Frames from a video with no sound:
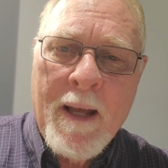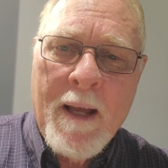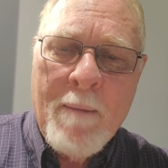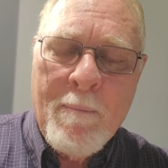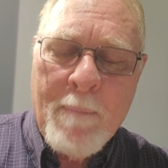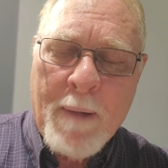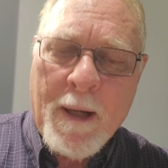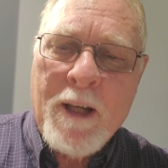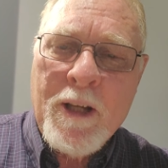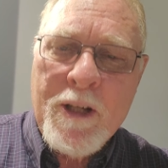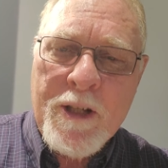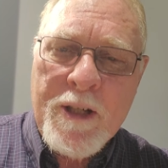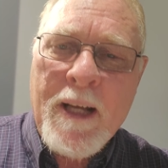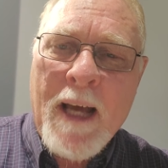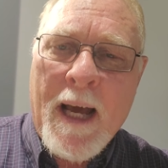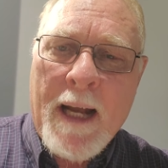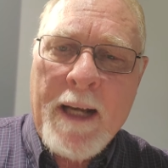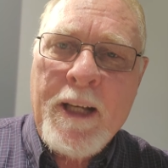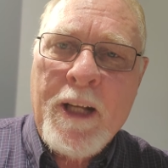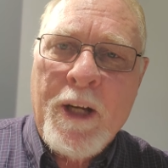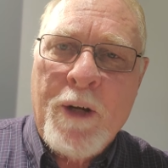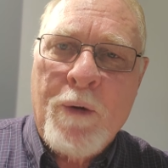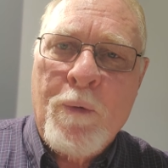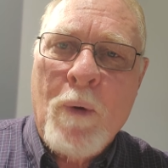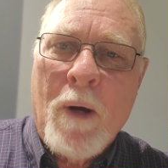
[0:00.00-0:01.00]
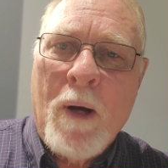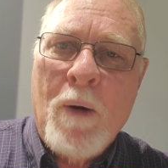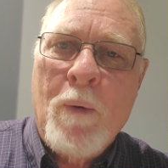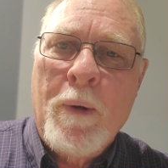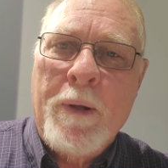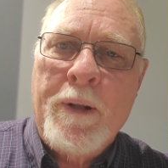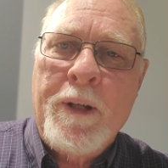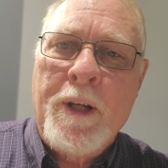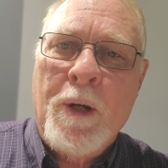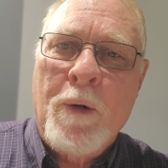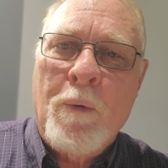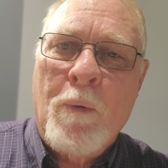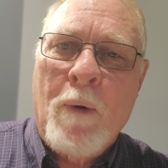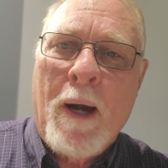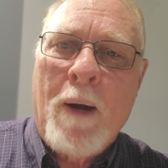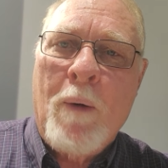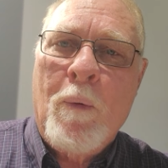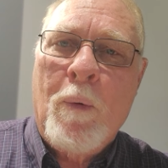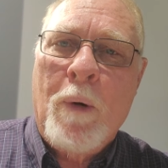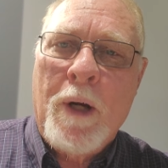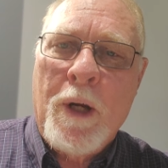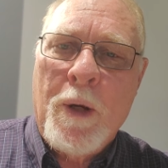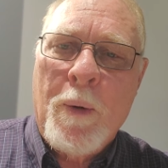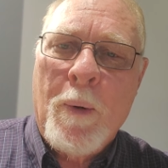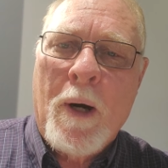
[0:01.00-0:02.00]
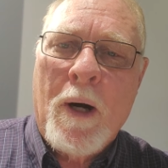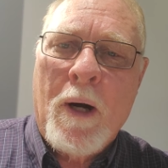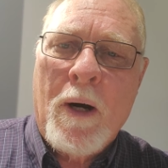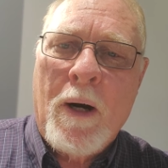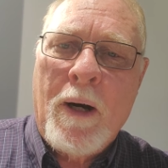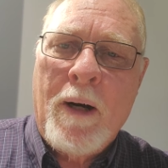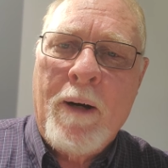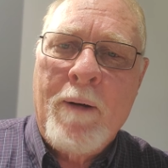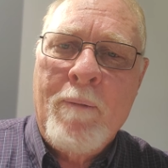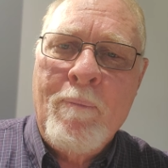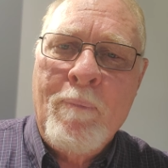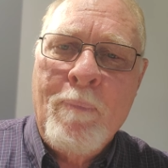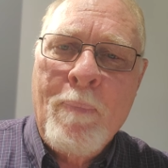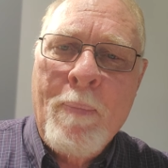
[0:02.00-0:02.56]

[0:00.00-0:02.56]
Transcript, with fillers: because God can dwell with you right where you are.